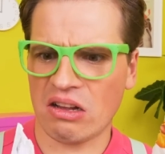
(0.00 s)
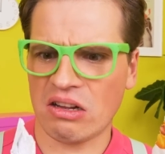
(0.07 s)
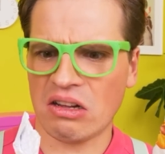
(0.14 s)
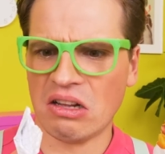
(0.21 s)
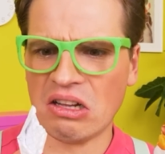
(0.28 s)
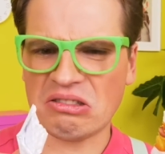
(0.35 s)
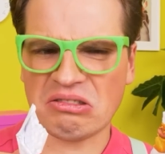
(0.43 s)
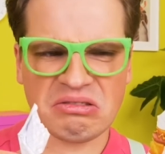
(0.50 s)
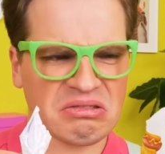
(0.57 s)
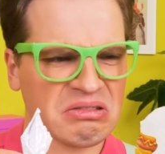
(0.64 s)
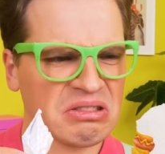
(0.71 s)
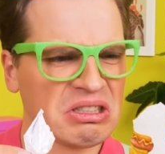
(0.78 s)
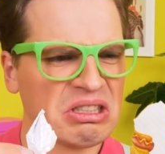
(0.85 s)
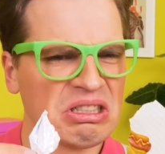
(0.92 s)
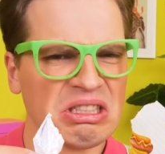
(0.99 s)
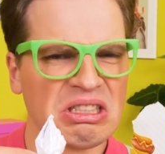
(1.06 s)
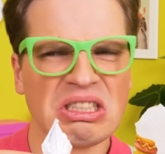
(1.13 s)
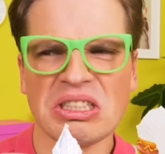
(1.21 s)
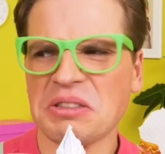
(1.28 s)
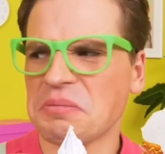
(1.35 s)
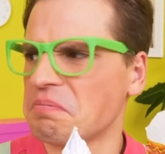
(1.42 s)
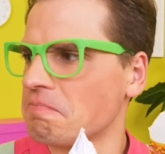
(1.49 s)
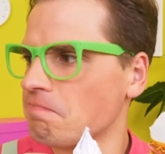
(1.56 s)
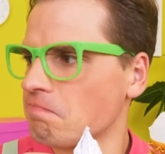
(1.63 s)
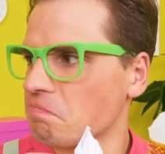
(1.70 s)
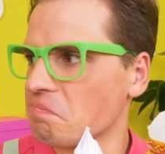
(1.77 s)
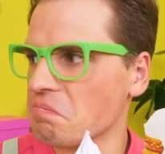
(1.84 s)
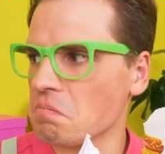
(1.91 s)
Ew! You're
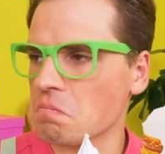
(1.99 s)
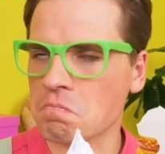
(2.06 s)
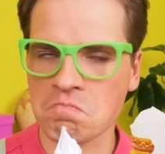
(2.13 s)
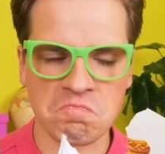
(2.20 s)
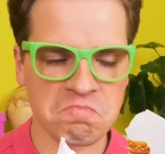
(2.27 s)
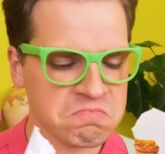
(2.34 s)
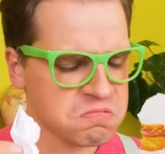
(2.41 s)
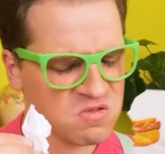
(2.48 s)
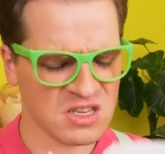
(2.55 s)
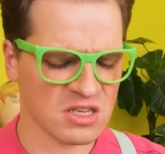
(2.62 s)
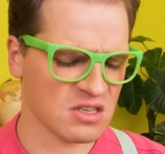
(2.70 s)
so annoying!